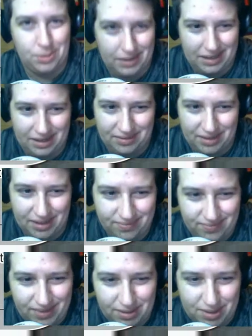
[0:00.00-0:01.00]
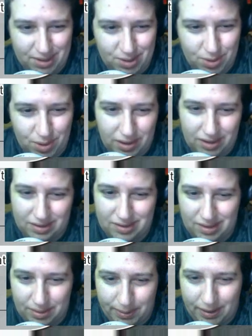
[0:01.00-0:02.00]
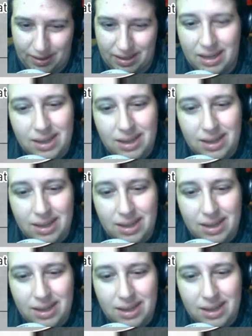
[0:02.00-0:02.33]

Whatever. It was a short walk to the park.